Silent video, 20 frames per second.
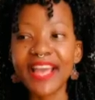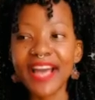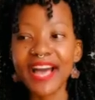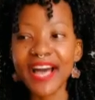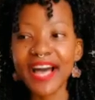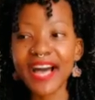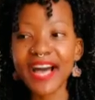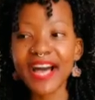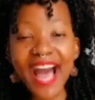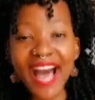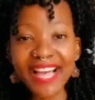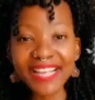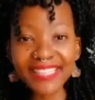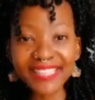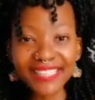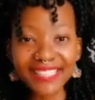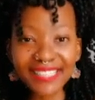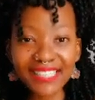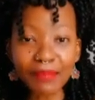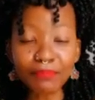Uh,
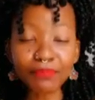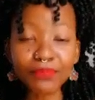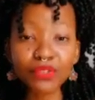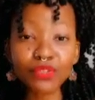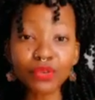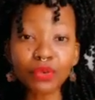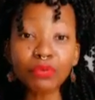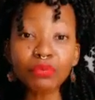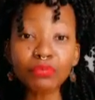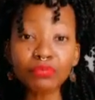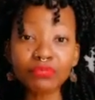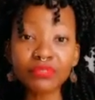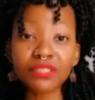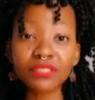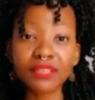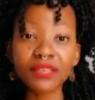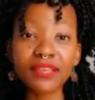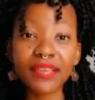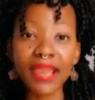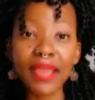some dudes
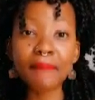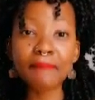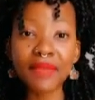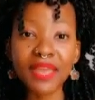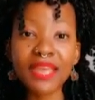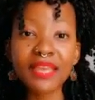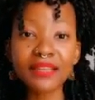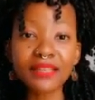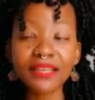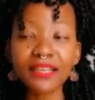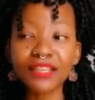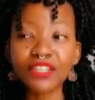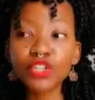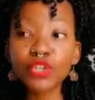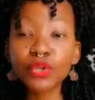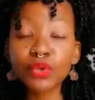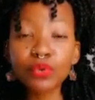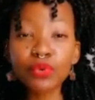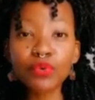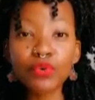came in.
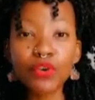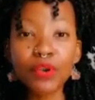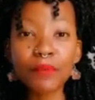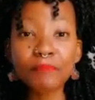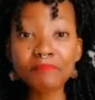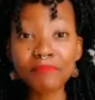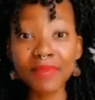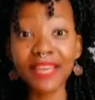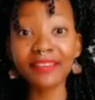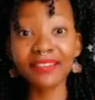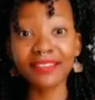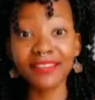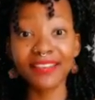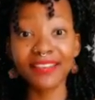Two men.